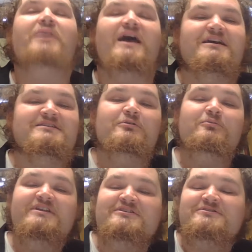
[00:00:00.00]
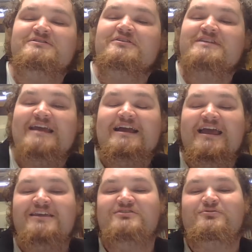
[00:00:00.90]
But we did also go to
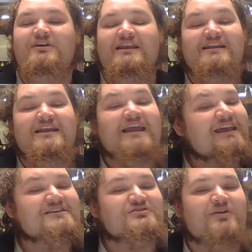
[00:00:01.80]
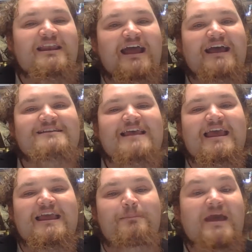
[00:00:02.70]
Yagaki Shrine, and Yagaki Shrine has
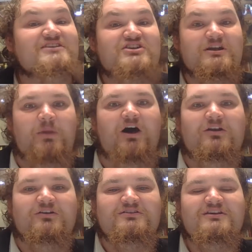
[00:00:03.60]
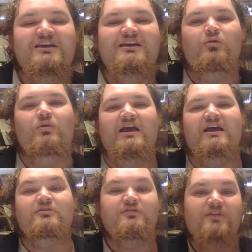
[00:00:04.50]
a magic pond
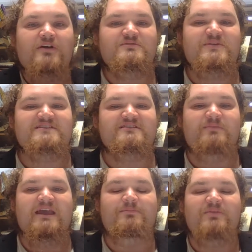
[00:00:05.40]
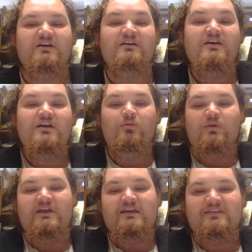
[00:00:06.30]
where you float a piece of paper
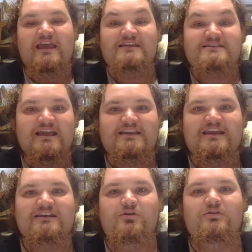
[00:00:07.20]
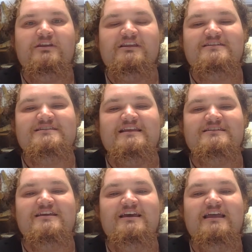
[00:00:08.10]
with a 10 yen coin in the
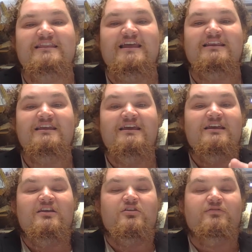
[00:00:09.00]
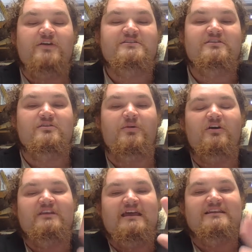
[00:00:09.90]
center, and then you float it on the
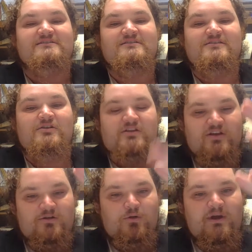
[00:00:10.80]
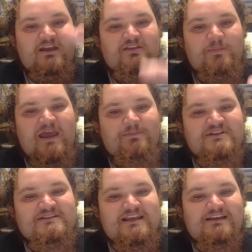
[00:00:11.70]
pond. And as the quicker the
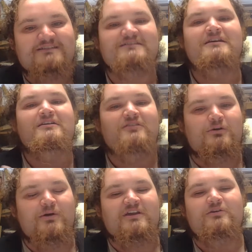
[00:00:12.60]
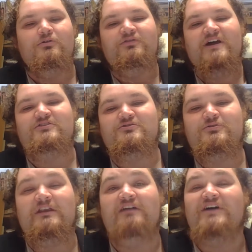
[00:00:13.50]
paper sinks, the quicker you will find your
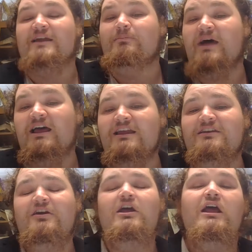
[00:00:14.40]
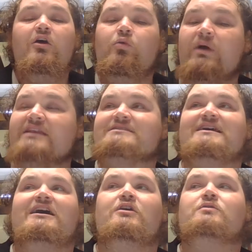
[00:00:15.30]
true love. And mine went
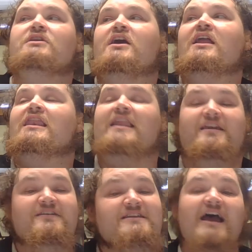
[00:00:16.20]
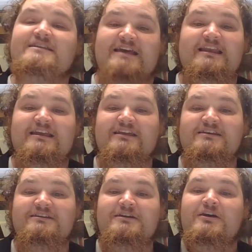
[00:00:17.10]
down like the
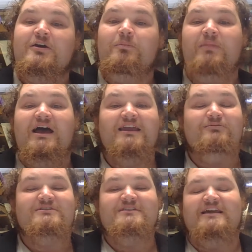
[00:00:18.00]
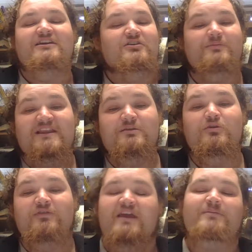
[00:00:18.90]
Titanic. Mine was, and I don't mean the
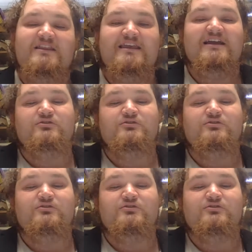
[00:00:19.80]
movie, I mean the